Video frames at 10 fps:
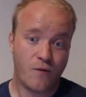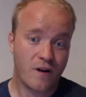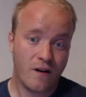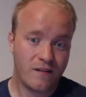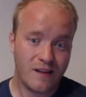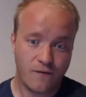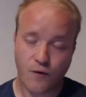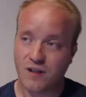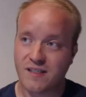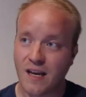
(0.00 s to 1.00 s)

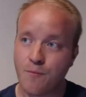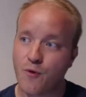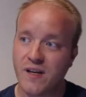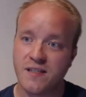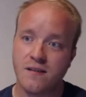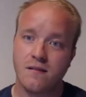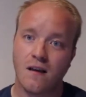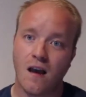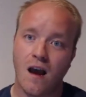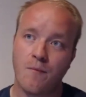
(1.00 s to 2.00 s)
for the same reason,
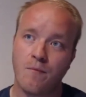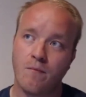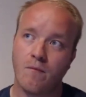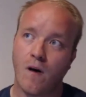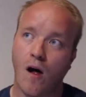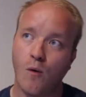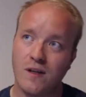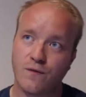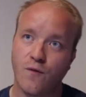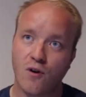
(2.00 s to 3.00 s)
I'm
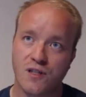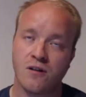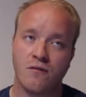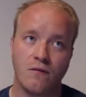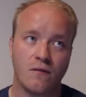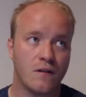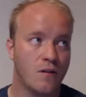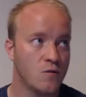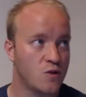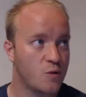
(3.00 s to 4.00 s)
always focusing on